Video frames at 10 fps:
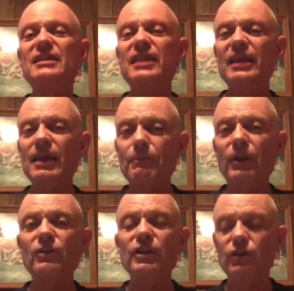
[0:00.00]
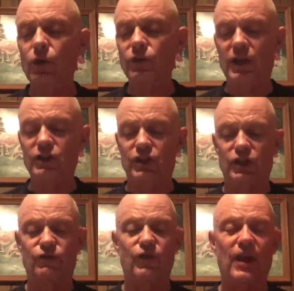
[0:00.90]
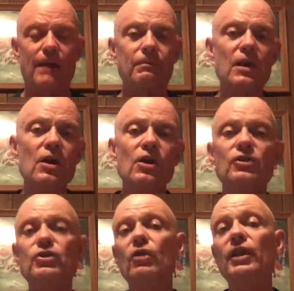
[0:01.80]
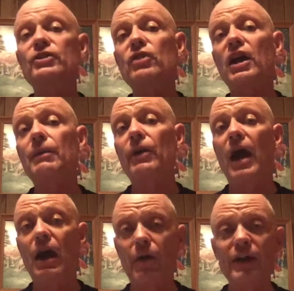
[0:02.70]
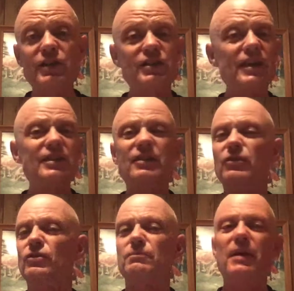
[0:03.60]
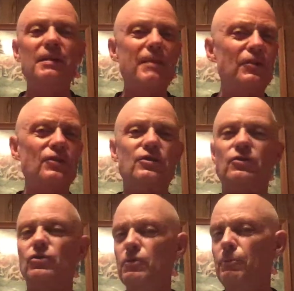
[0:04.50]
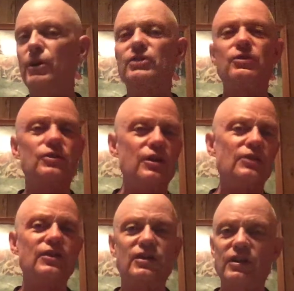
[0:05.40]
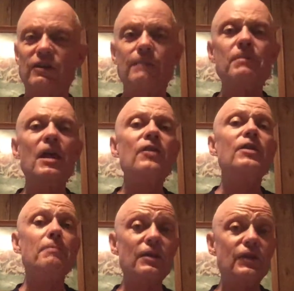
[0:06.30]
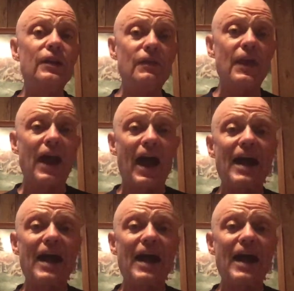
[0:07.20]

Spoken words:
typically don't adjust for that. So let's talk about how I adjust. As I said, there's many methods. There's dew points, there's charts, etc. The method that I